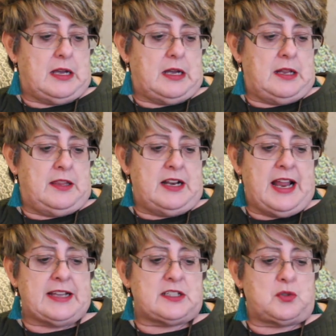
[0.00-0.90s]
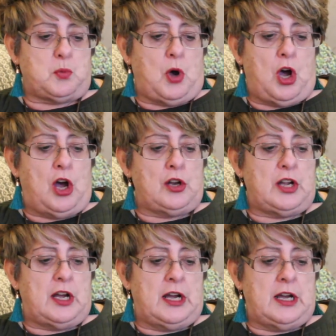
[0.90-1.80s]
The next
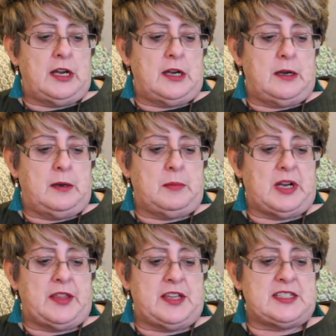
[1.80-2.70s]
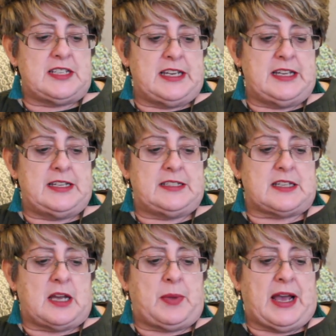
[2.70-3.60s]
one, um, this
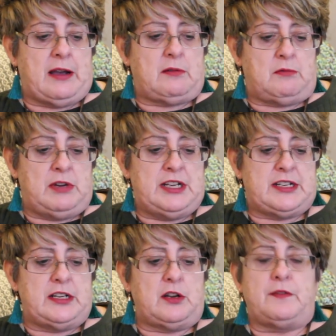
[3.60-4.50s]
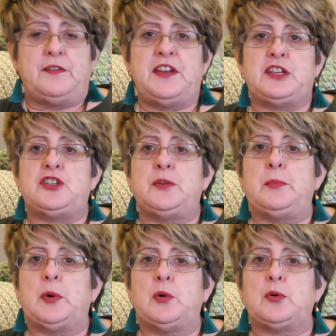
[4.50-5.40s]
is about reading non-fiction
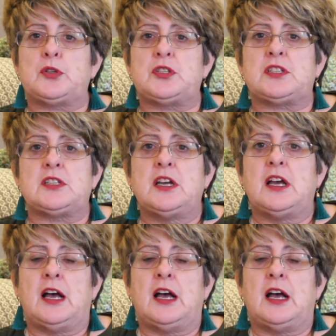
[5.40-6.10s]
books.